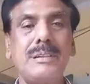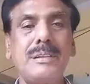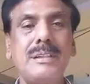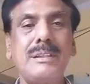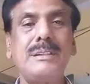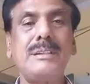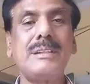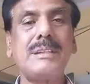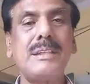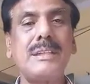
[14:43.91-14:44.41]

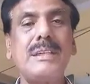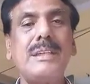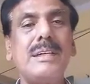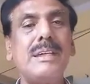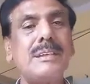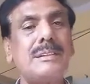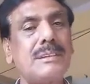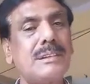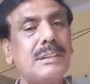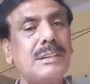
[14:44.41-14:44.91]
It
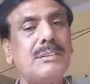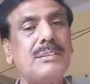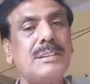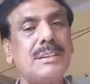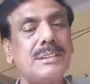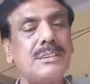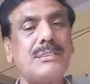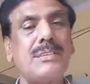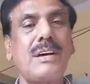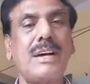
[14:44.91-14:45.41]

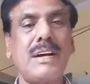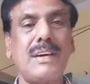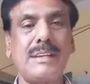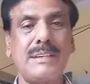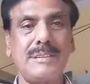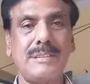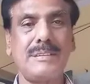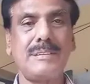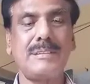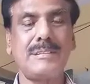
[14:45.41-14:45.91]
extinguishes fire.
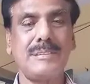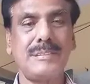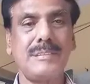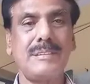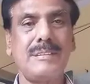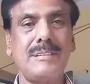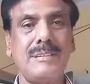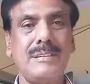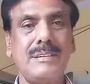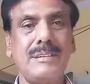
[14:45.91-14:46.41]

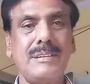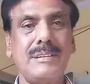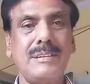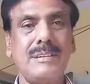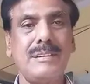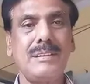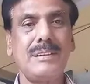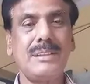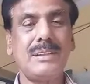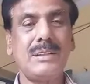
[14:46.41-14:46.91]

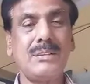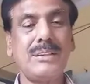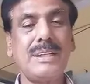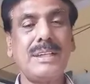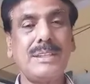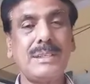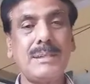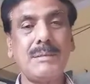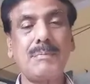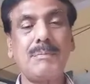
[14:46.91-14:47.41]
Look
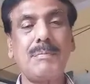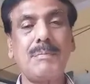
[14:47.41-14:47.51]
at the